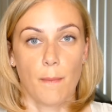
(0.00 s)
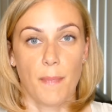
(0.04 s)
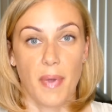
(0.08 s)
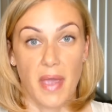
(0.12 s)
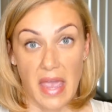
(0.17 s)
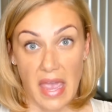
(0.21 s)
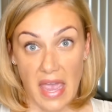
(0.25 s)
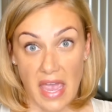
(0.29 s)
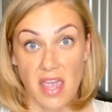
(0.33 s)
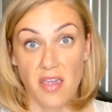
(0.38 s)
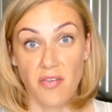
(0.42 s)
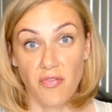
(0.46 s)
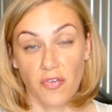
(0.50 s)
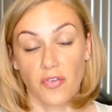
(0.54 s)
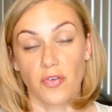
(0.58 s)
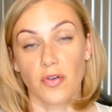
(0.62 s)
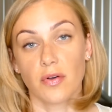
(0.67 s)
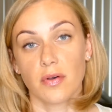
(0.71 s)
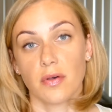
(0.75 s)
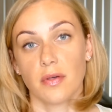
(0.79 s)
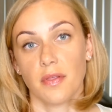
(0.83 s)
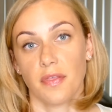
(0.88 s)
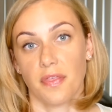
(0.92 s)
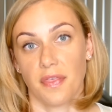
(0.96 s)

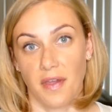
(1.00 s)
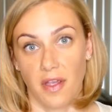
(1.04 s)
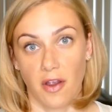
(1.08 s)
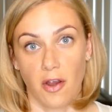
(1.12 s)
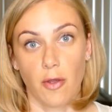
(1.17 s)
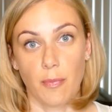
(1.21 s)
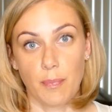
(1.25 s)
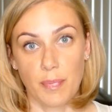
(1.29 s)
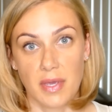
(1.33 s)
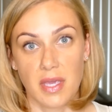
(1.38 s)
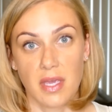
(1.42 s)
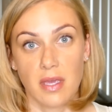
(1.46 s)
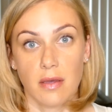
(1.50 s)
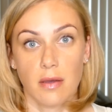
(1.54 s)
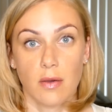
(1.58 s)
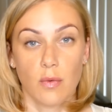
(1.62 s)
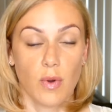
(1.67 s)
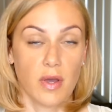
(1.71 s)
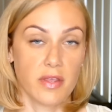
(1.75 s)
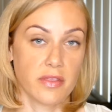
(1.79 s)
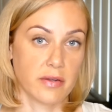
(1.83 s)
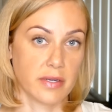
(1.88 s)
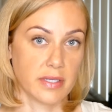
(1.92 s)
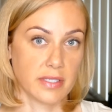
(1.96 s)
behavioral therapy,
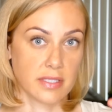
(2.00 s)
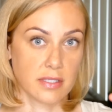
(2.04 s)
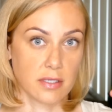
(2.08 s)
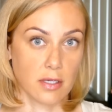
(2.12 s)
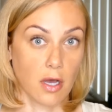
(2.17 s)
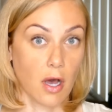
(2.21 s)
whether it's